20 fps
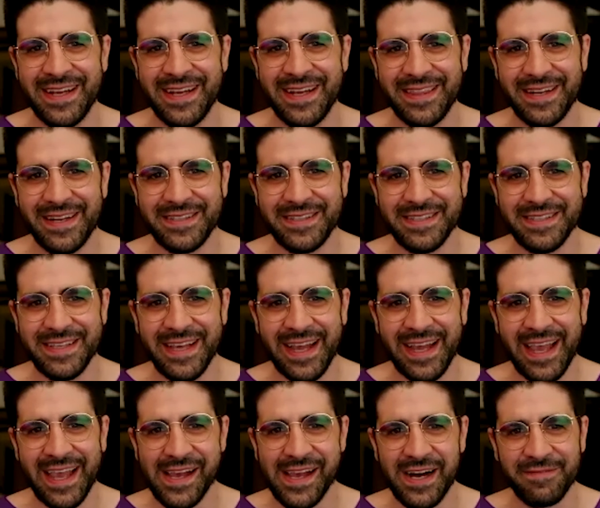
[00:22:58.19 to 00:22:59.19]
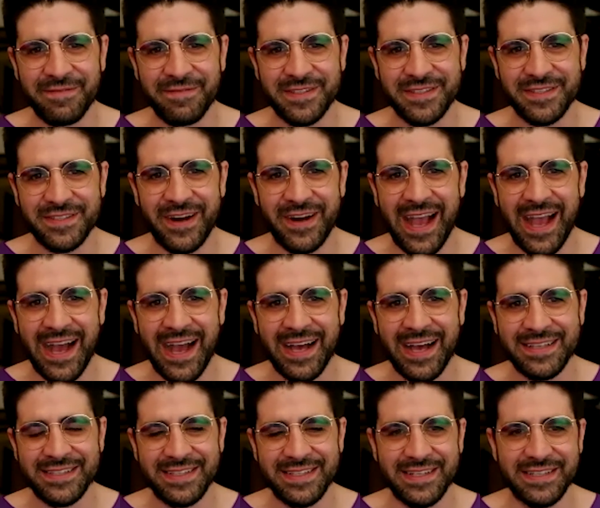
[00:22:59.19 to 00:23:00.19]
that a CIA officer
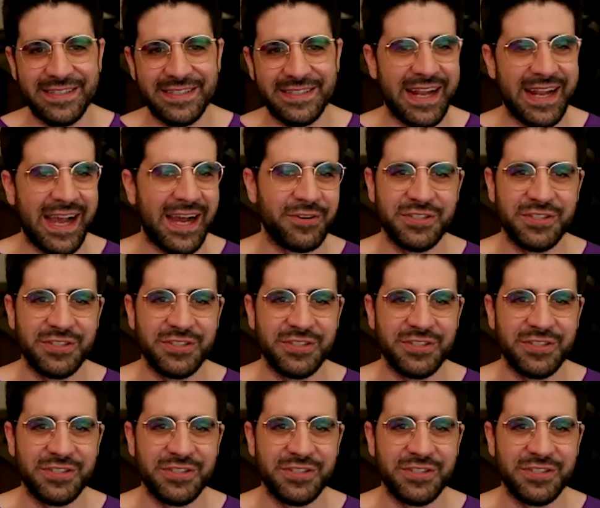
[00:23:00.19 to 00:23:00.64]
has that he's now